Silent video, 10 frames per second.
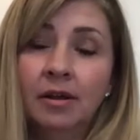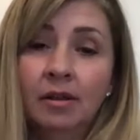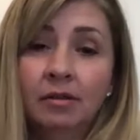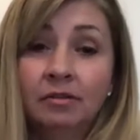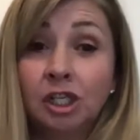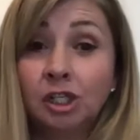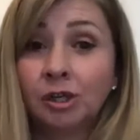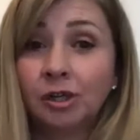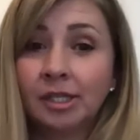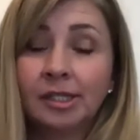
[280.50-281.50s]

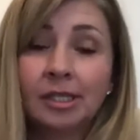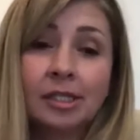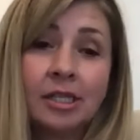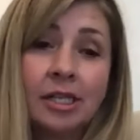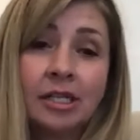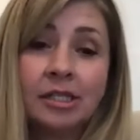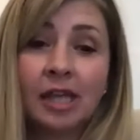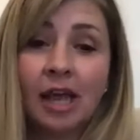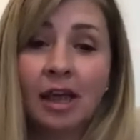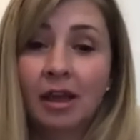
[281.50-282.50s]
digital assistants
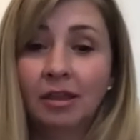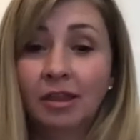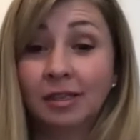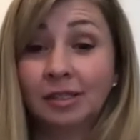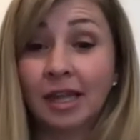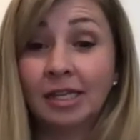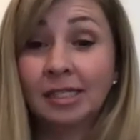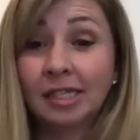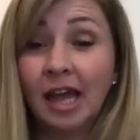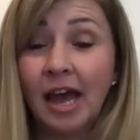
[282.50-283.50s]
and things like
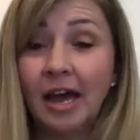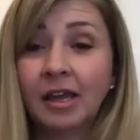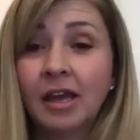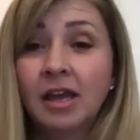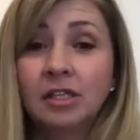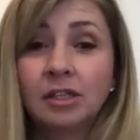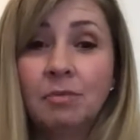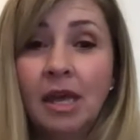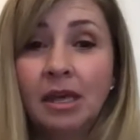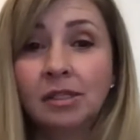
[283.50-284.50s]
Slack to
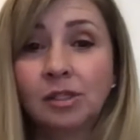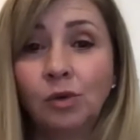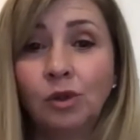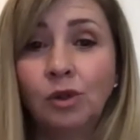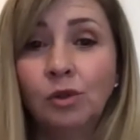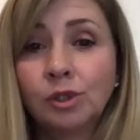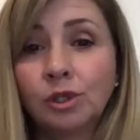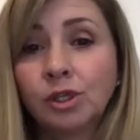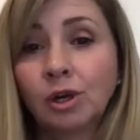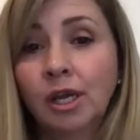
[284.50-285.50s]
make it so
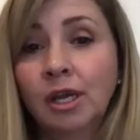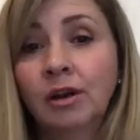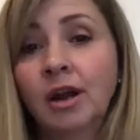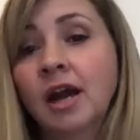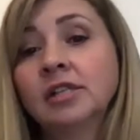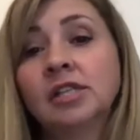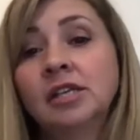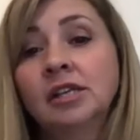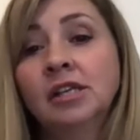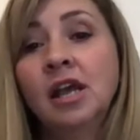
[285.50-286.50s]
users are
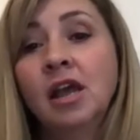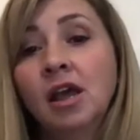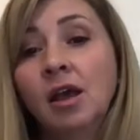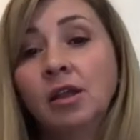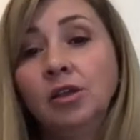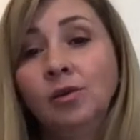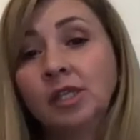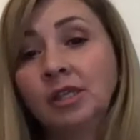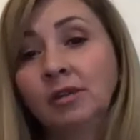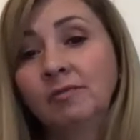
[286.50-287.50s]
interacting
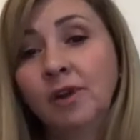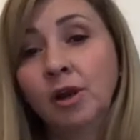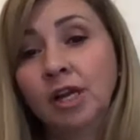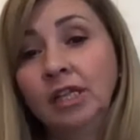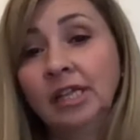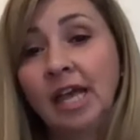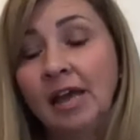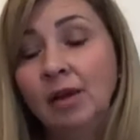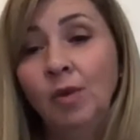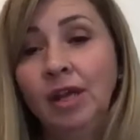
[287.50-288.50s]
using very
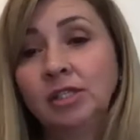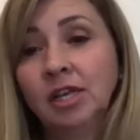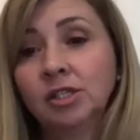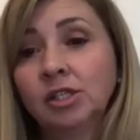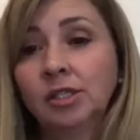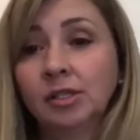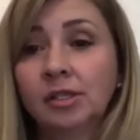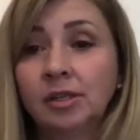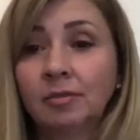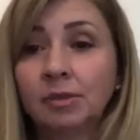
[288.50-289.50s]
lightweight touch
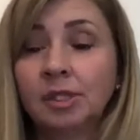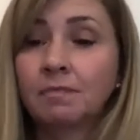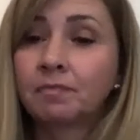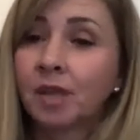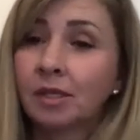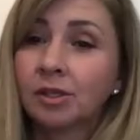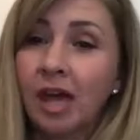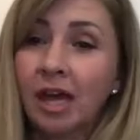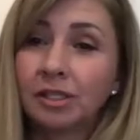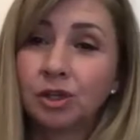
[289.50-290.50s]
systems. So
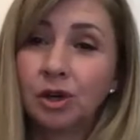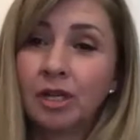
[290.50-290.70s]
that's trend